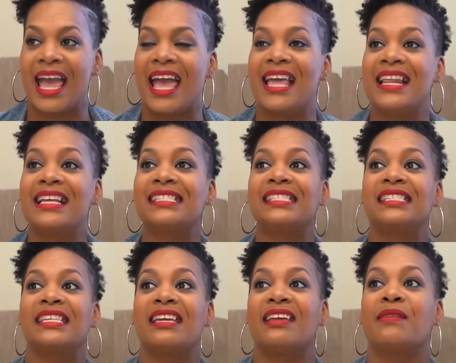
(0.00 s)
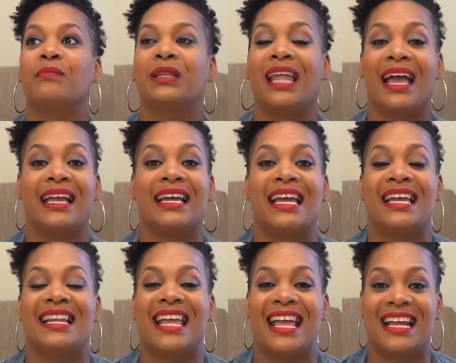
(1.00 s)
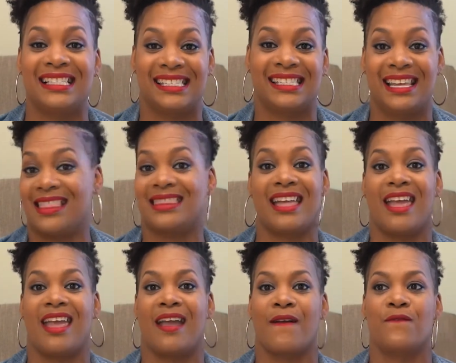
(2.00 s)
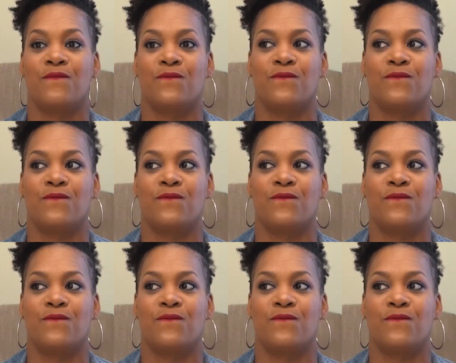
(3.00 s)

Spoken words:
And it seemed like an instant thing